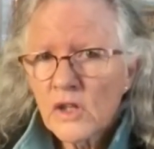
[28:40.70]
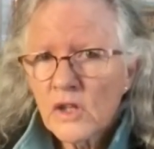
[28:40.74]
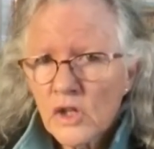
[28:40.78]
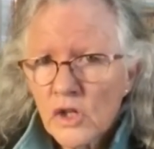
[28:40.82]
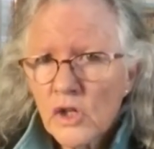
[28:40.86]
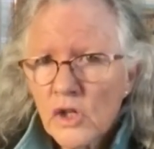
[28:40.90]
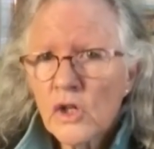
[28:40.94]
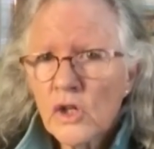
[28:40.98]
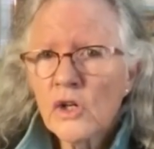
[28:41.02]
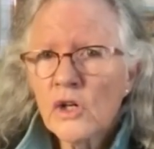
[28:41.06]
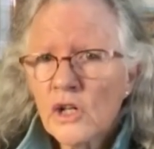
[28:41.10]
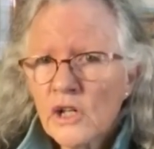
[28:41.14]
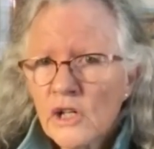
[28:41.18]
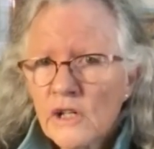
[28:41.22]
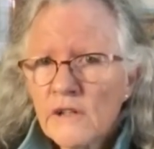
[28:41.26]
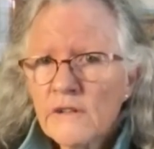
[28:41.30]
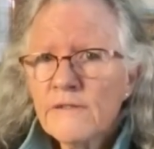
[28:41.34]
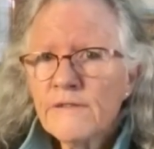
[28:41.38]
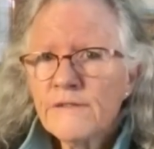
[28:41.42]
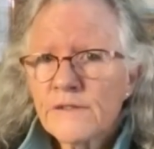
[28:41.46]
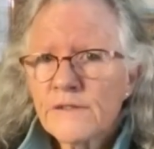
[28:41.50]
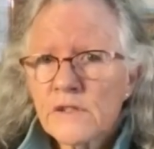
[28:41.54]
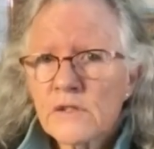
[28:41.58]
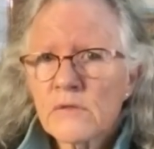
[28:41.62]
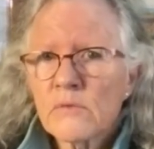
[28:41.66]

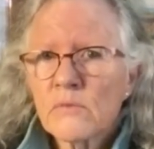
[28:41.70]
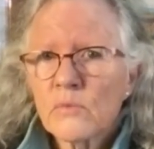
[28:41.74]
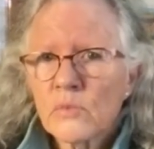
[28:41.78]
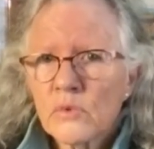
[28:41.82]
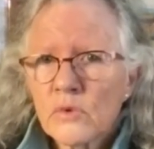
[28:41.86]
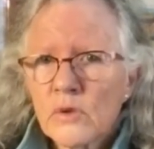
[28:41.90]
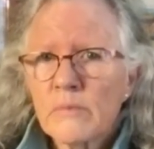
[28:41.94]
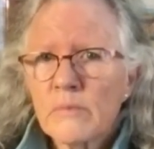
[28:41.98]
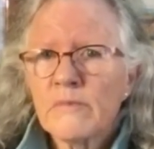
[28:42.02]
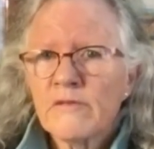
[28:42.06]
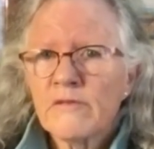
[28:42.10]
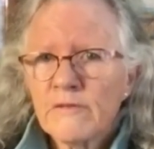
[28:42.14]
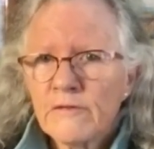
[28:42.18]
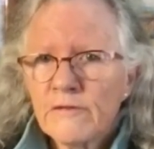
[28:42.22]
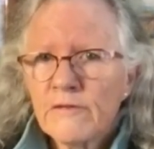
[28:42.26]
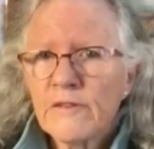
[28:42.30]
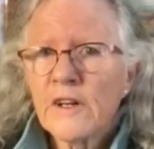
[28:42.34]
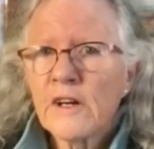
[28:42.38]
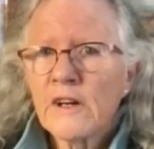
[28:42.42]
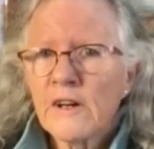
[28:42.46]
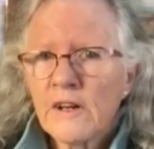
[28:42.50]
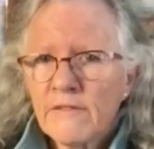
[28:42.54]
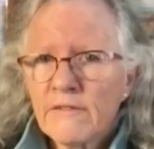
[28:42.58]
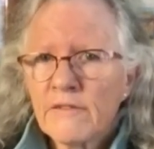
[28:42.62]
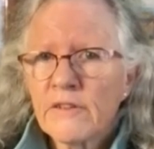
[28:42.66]
nerves were
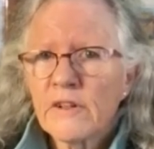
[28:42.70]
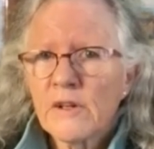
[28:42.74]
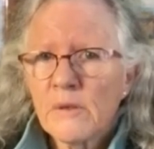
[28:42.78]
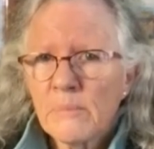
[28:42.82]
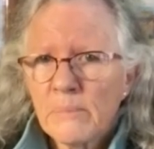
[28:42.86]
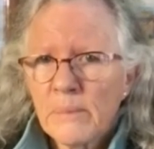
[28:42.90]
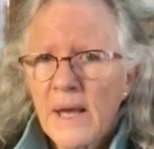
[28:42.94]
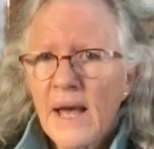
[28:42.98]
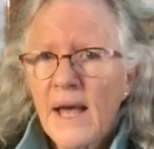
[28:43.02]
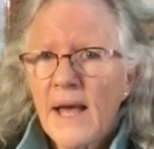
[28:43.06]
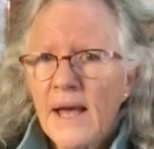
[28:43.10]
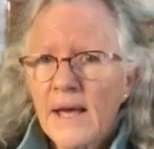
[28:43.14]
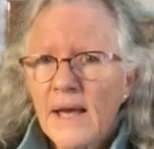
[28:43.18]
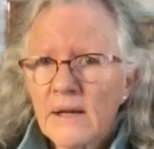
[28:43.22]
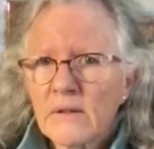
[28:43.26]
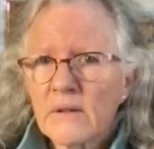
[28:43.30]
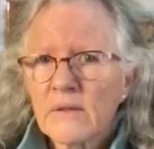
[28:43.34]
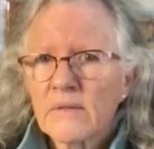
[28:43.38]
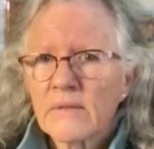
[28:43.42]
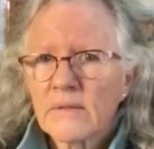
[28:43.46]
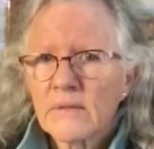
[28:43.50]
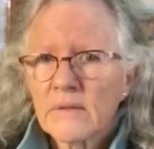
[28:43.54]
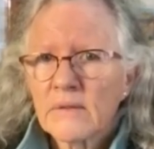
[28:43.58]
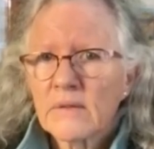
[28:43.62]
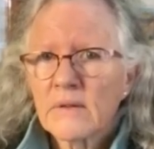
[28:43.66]
very, very bad.
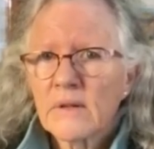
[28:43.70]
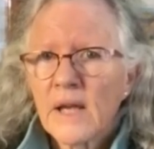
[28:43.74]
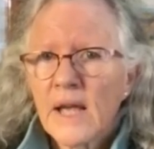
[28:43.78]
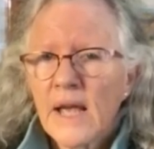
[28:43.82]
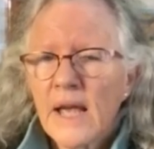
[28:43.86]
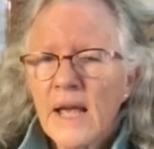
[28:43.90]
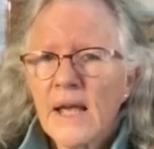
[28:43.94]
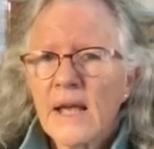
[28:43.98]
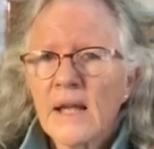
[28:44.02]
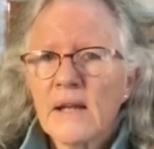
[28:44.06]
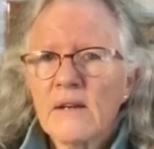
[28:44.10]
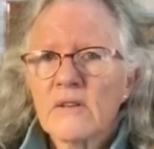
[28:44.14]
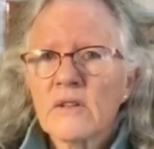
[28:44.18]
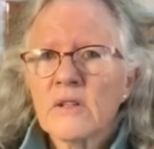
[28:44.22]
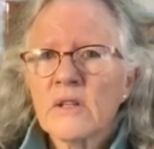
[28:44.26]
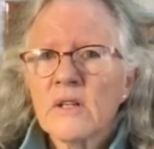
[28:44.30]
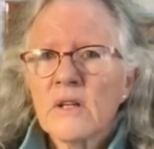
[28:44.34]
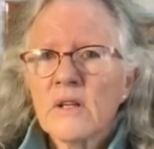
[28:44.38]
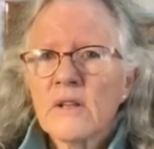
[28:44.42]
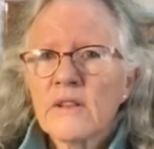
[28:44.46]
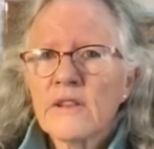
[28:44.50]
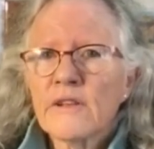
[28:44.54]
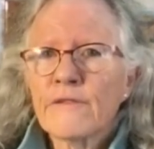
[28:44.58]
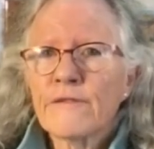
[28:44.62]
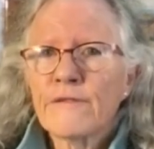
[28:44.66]
And
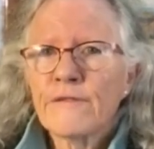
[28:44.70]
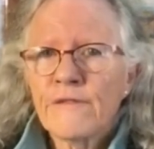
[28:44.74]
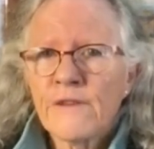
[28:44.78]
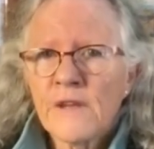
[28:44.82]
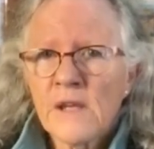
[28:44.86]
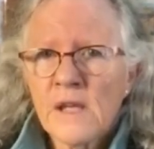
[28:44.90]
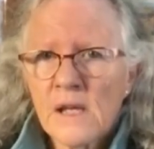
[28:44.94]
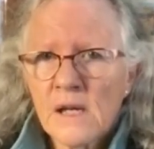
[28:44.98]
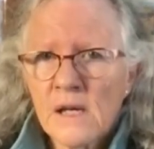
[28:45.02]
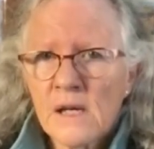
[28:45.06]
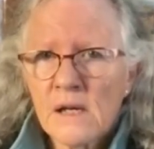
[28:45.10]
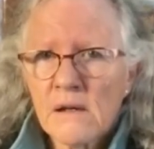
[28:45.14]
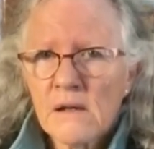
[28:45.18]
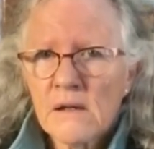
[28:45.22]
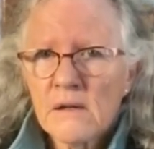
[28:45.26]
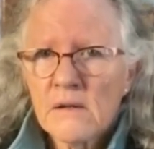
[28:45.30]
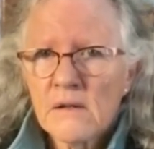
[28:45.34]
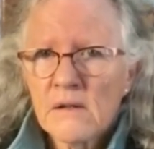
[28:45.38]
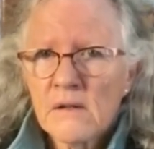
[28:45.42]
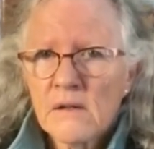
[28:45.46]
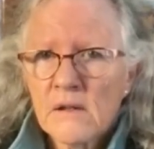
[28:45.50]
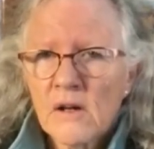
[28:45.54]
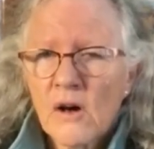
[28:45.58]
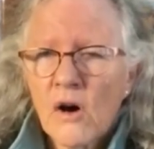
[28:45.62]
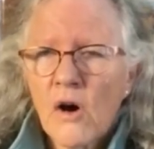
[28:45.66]
the fear
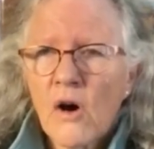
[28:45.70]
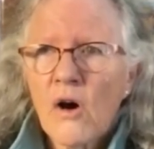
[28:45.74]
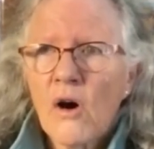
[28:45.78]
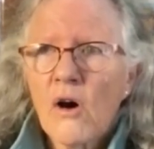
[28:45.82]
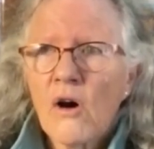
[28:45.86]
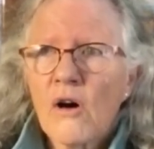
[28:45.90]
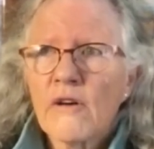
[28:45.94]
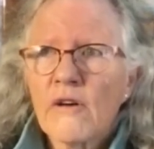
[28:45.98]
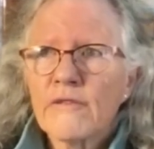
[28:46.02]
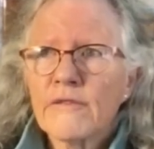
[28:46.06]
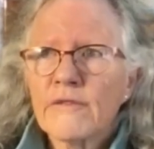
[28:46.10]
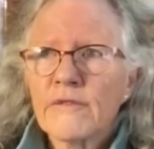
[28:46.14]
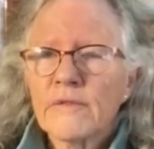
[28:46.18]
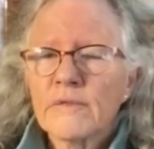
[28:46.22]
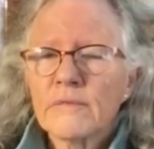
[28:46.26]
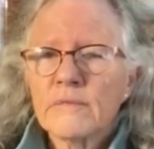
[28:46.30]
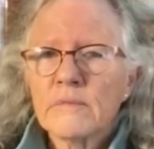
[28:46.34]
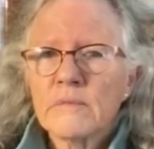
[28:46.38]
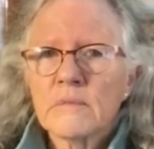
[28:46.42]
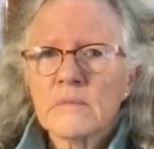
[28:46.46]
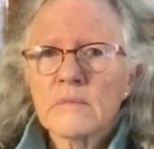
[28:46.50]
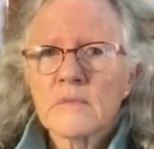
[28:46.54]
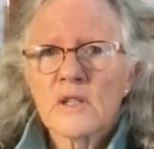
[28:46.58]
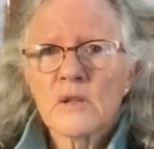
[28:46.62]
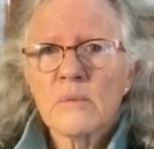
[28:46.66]
of
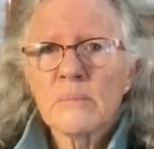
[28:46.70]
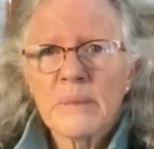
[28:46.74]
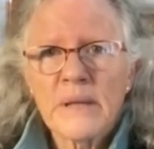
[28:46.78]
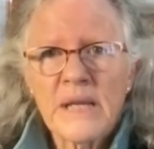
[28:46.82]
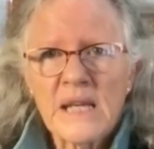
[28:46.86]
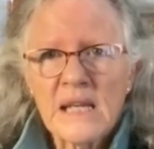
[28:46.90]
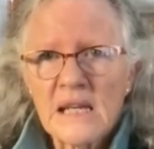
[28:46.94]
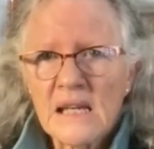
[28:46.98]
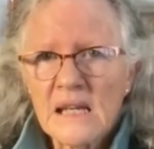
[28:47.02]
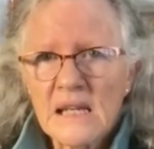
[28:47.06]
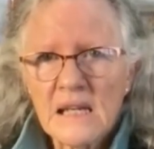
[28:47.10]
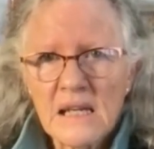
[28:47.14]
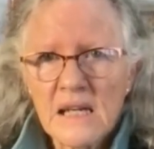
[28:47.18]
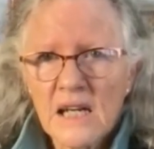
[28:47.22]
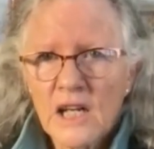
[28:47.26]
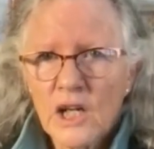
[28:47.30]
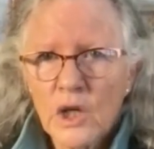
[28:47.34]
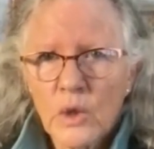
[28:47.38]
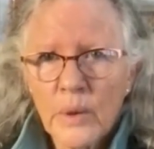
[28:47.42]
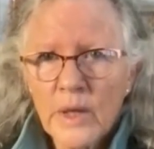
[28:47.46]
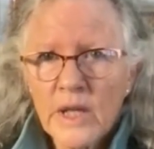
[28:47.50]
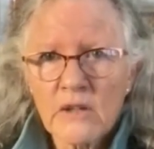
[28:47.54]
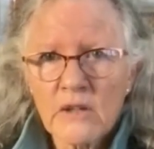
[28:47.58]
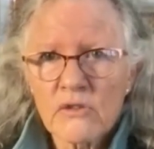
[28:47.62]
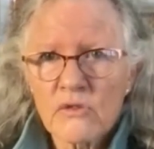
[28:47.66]
competing in a
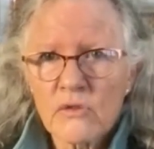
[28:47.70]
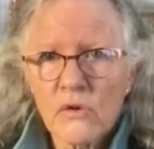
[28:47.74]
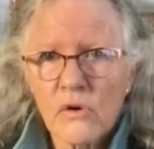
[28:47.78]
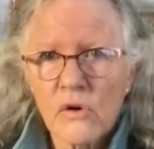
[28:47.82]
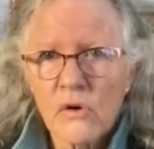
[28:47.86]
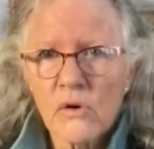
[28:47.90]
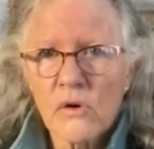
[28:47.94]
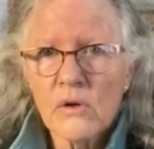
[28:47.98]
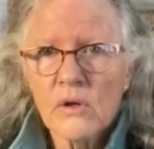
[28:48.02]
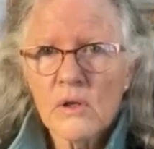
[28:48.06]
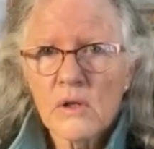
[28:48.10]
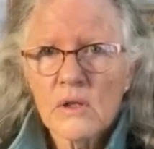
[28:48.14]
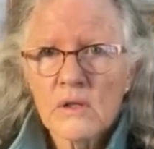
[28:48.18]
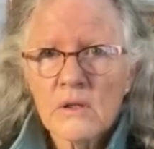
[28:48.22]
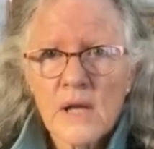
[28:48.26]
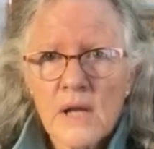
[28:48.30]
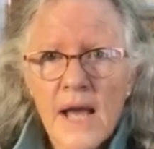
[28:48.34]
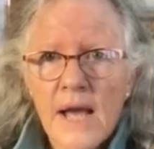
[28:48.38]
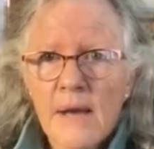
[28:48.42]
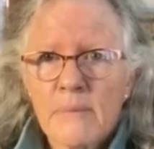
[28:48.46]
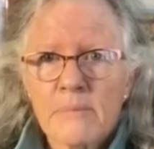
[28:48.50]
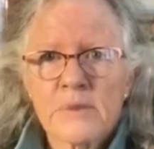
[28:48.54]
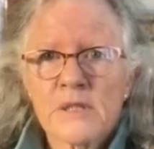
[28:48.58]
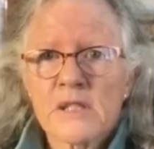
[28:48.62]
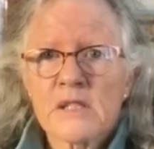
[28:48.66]
quick draw
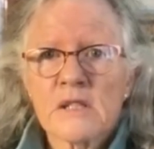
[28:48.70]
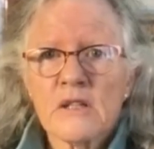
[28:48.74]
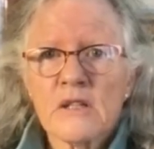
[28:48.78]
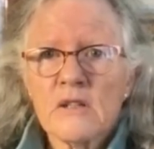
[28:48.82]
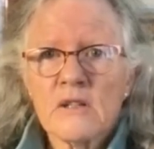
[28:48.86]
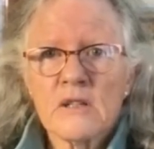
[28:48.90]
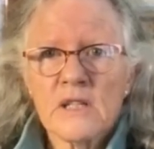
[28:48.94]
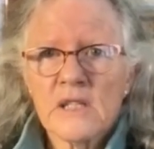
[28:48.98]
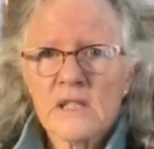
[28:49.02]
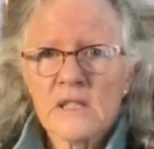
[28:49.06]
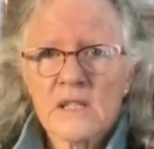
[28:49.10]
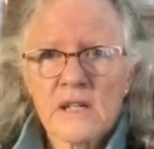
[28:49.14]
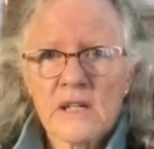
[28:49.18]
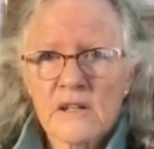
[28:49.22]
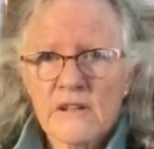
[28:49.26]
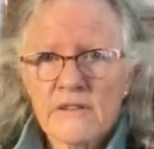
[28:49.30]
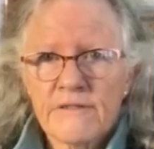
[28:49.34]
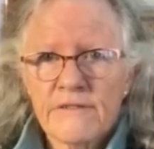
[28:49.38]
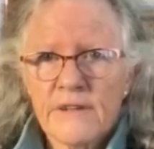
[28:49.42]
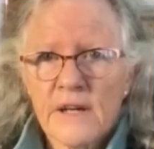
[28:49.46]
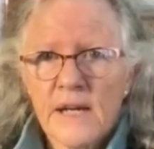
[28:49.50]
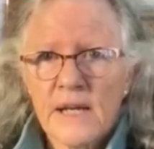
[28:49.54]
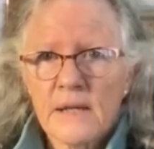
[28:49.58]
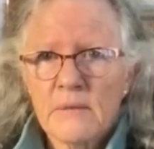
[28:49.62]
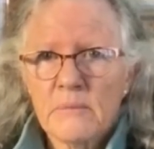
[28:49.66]
absolutely
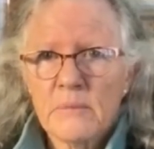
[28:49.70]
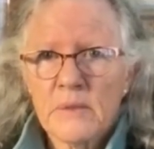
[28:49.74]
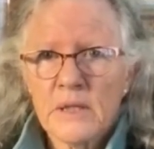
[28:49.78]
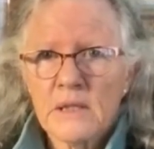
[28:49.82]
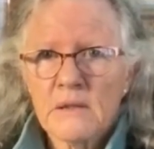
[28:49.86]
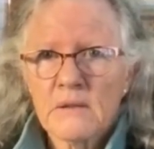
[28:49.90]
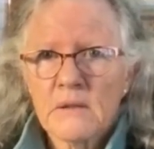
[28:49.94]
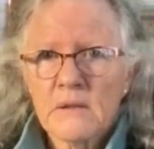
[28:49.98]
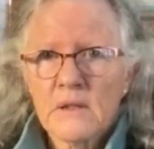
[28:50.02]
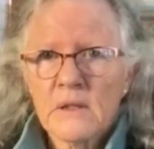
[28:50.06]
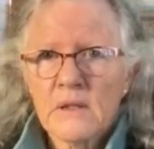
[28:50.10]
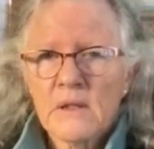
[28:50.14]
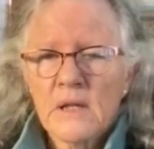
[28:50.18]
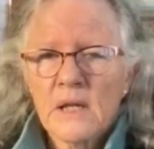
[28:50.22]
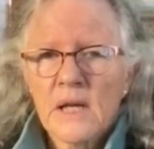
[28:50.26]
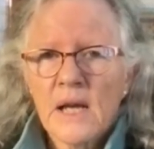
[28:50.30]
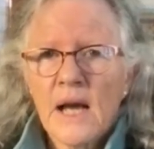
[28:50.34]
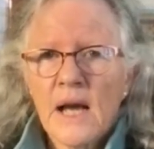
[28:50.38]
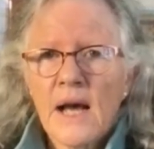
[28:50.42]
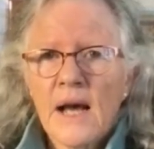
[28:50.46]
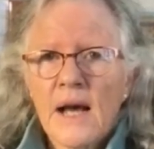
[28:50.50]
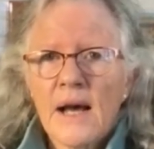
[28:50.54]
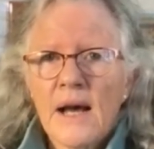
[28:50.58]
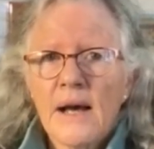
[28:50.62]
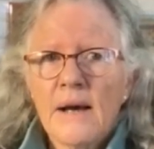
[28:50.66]
terrified me.
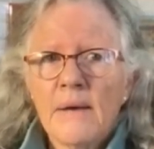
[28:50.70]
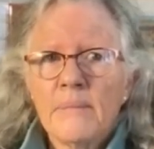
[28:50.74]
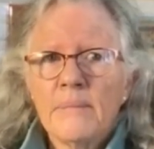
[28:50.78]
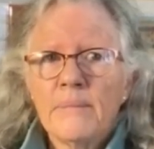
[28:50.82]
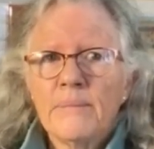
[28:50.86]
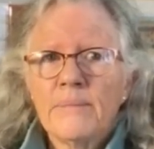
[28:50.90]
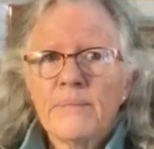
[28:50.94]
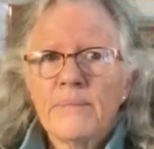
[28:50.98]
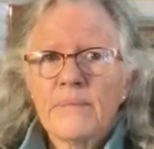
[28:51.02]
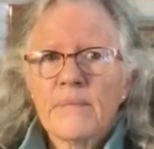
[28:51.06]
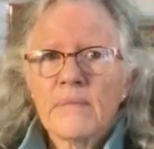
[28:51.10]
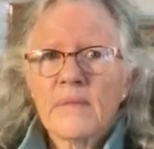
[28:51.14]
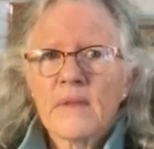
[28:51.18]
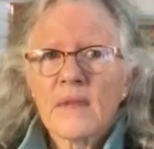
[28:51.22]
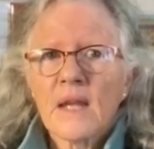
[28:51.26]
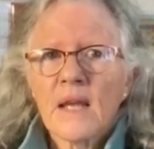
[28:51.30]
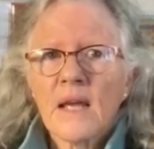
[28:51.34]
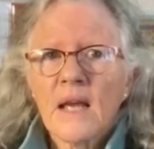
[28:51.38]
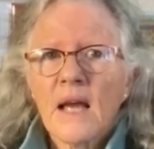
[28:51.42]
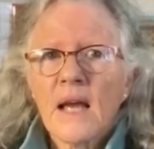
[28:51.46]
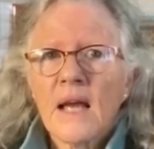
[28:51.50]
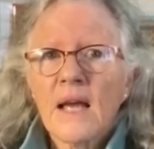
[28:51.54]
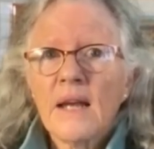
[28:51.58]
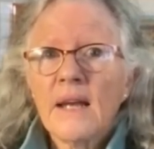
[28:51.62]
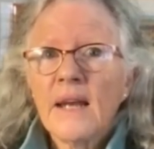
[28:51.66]

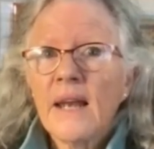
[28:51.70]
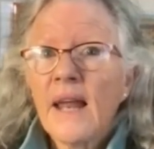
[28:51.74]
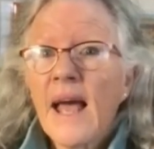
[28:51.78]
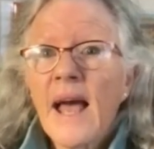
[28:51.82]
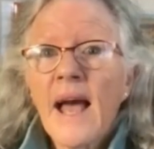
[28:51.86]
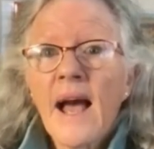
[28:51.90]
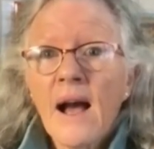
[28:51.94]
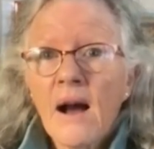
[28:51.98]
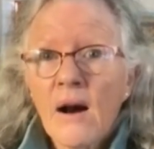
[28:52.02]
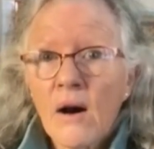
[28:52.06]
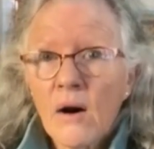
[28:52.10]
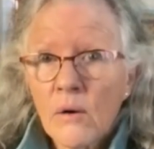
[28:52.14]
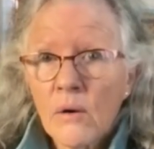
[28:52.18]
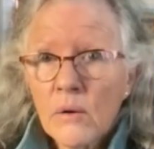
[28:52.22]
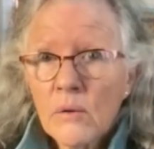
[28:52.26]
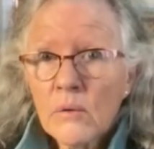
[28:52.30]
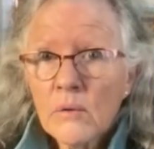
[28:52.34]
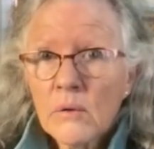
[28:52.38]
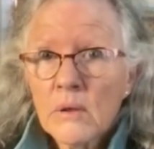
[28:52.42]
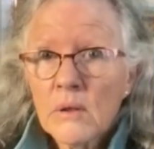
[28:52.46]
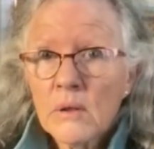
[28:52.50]
Now